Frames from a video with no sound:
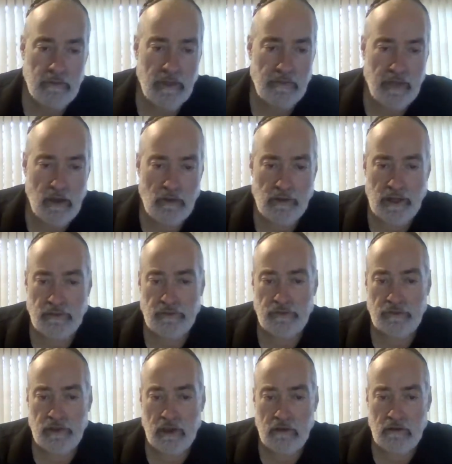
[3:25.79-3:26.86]
that they are
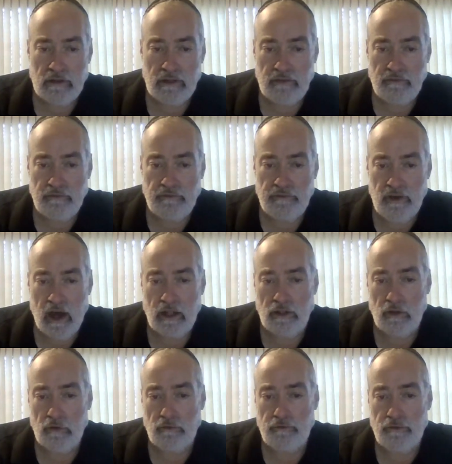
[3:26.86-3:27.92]
necessarily
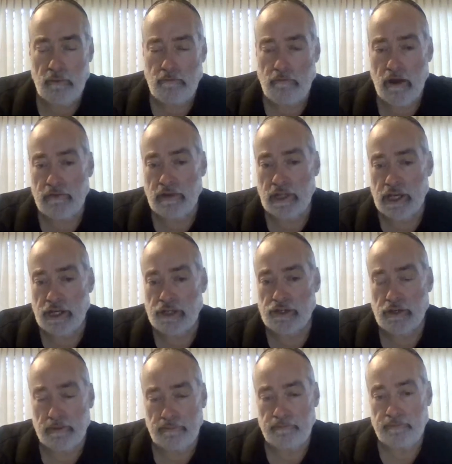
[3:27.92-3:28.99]
followed from
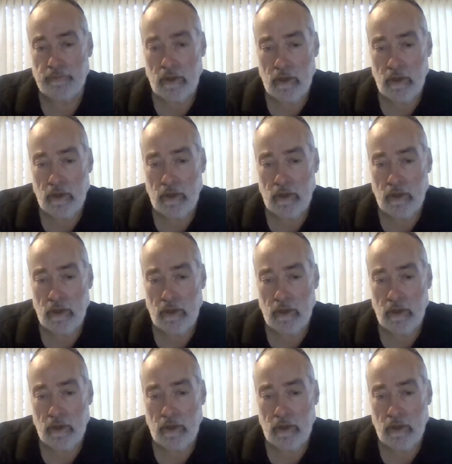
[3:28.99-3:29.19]
revelation.